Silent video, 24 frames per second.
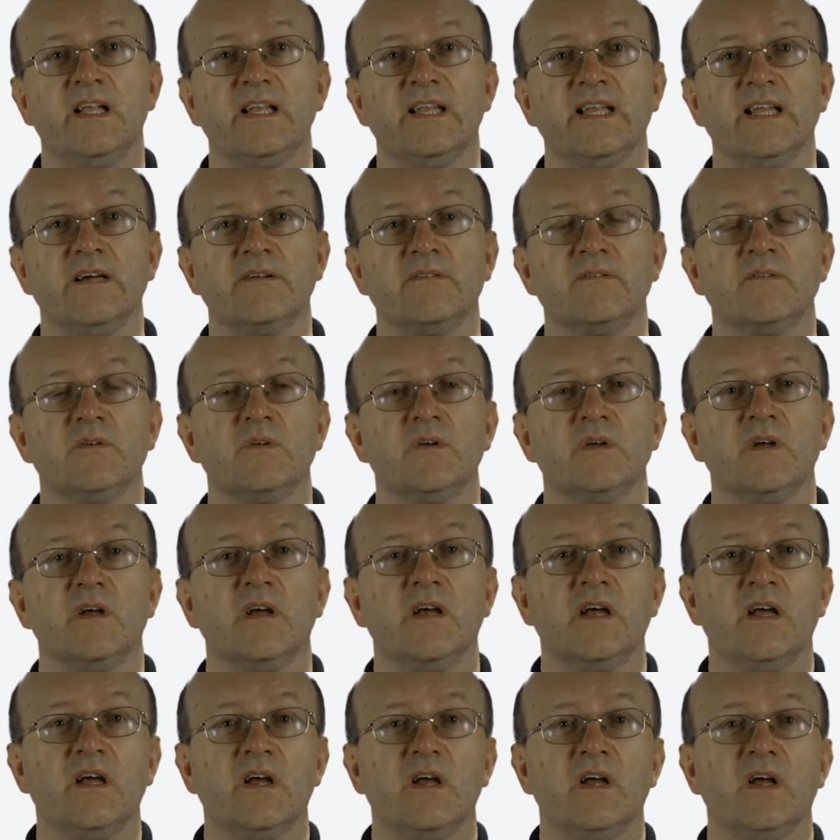Now,
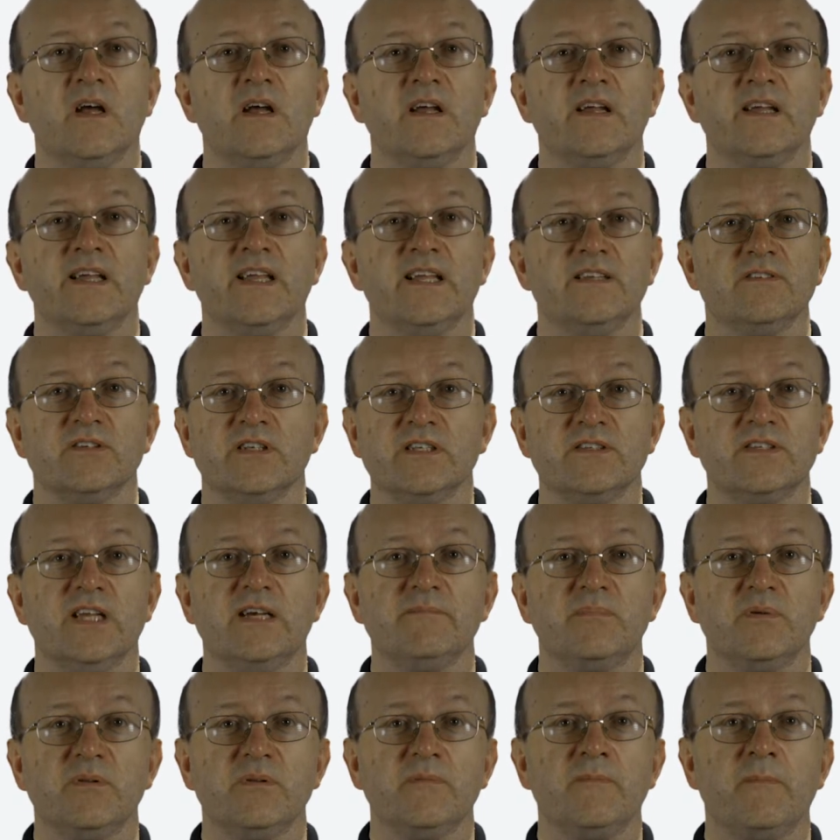here's an
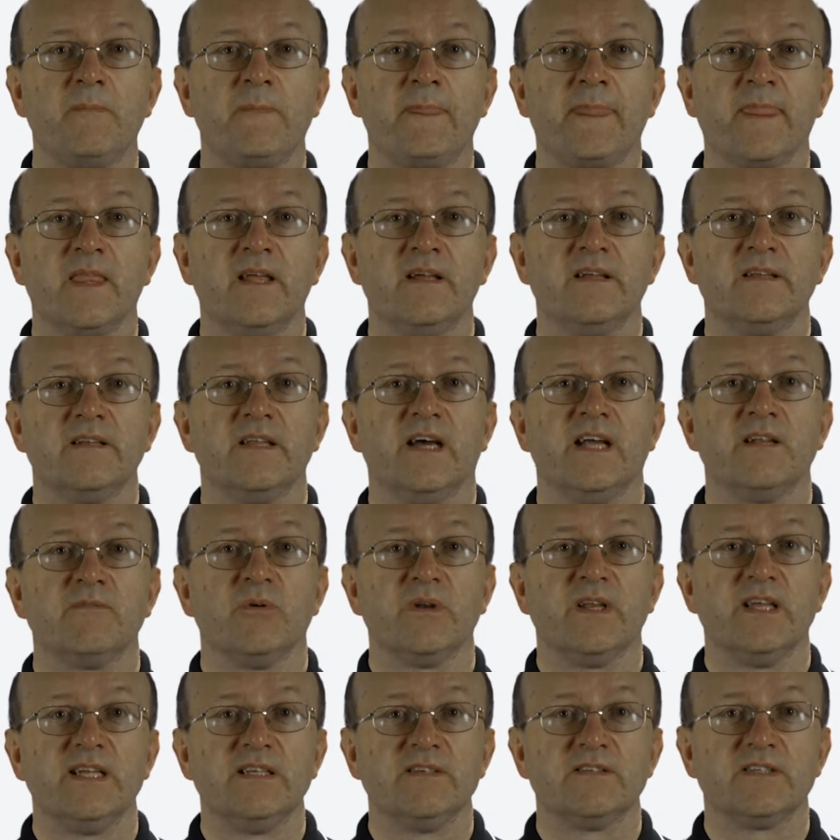example,
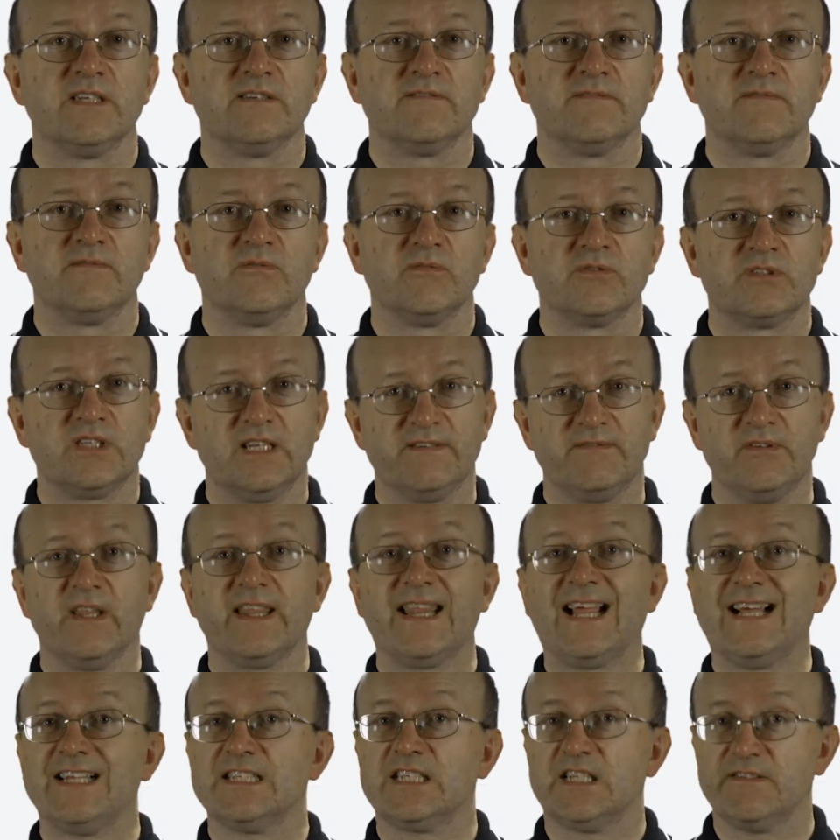918747,
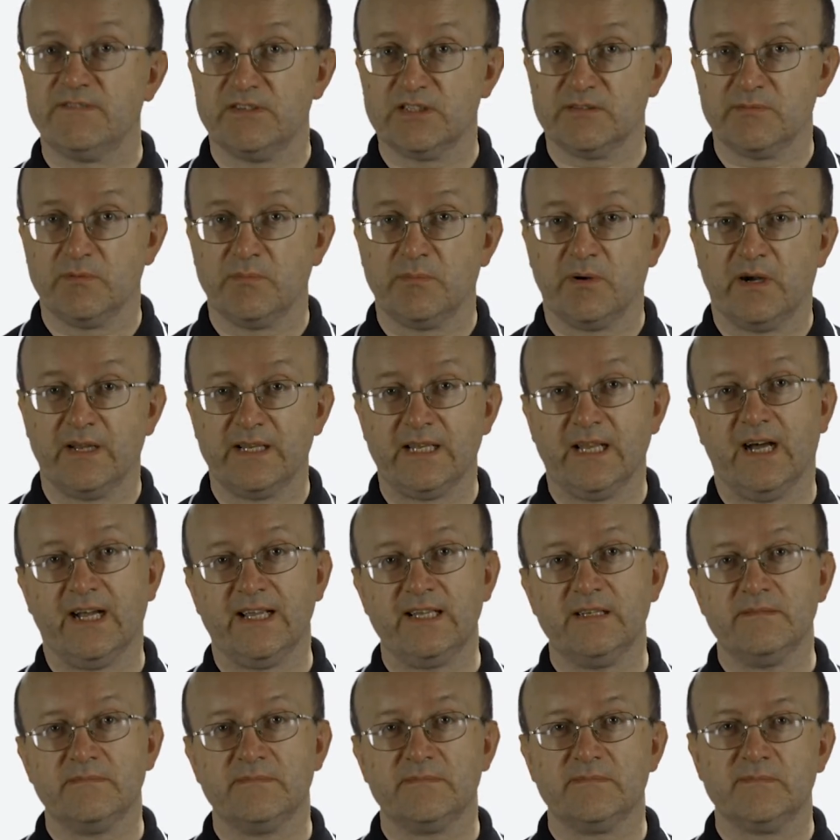that's divisible by
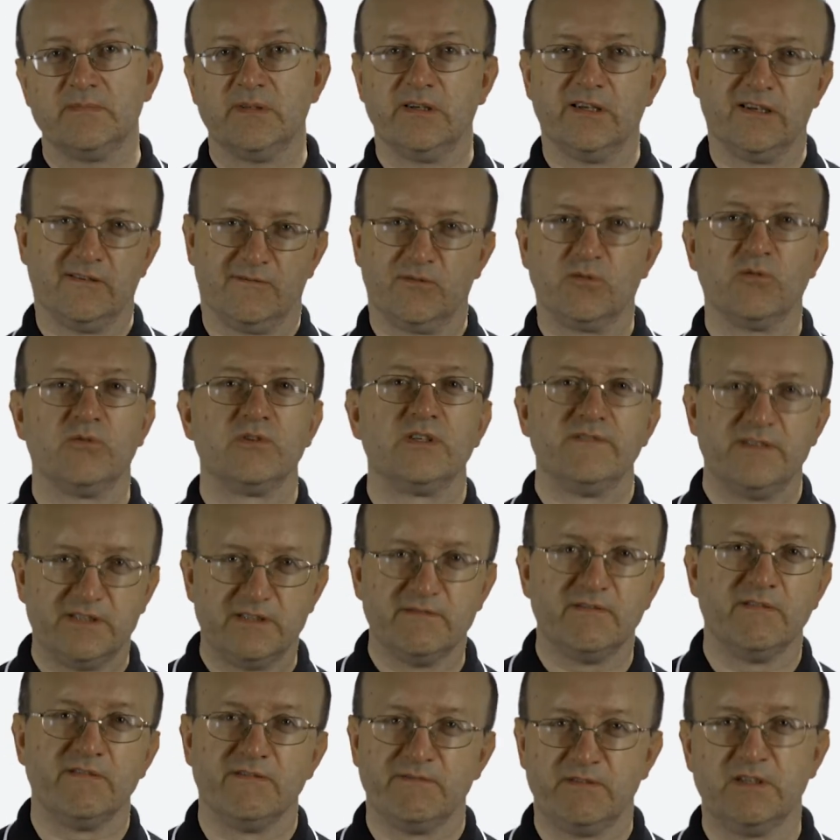9. Of course, if it's
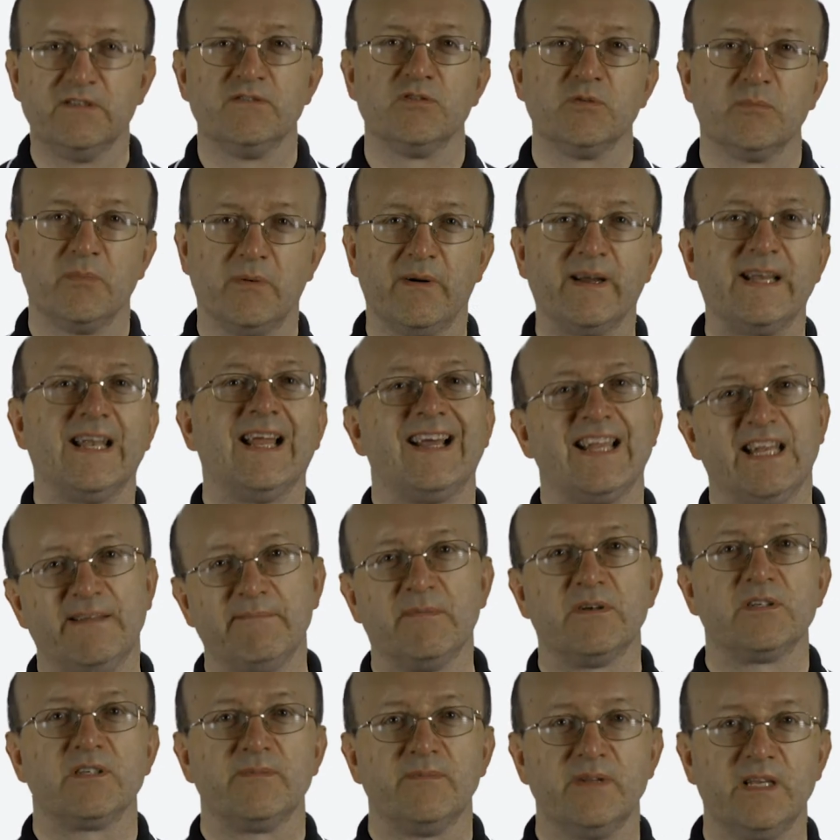divisible by 9, it
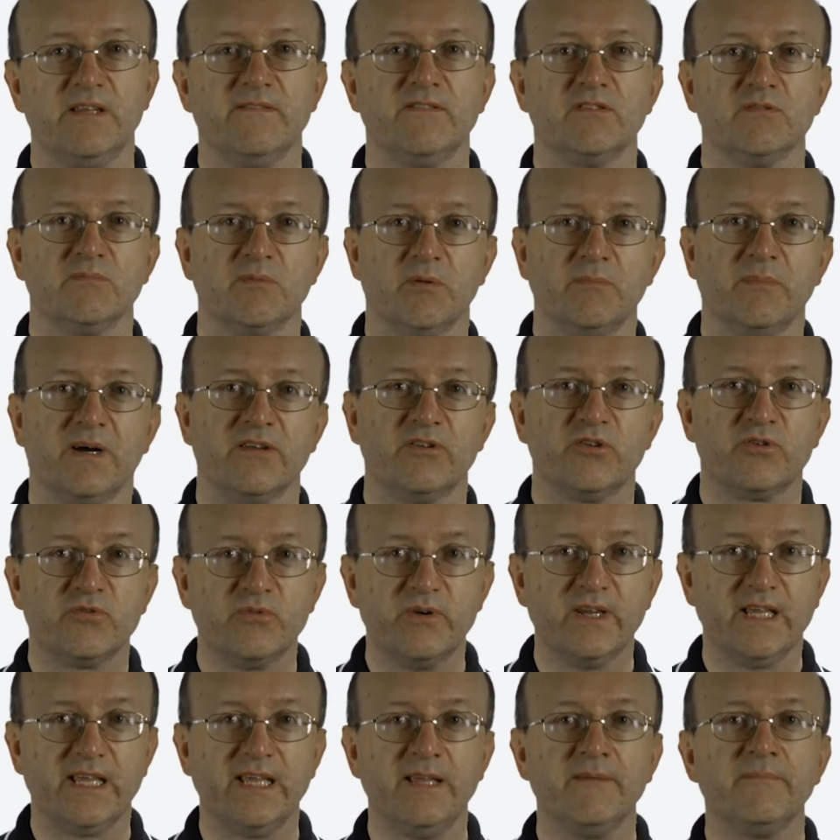must be divisible by
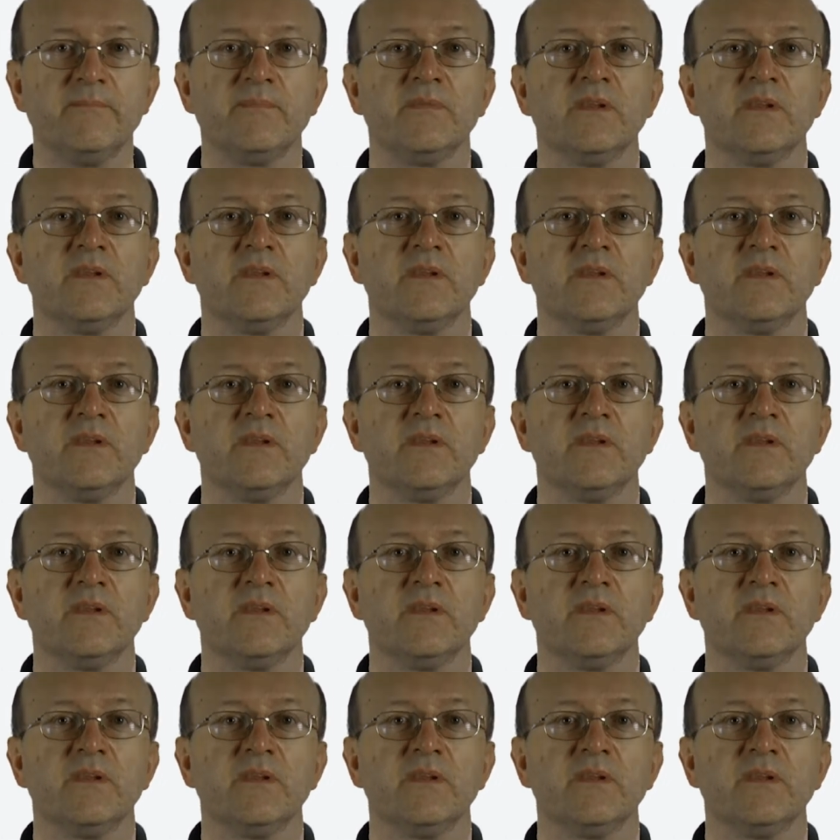3,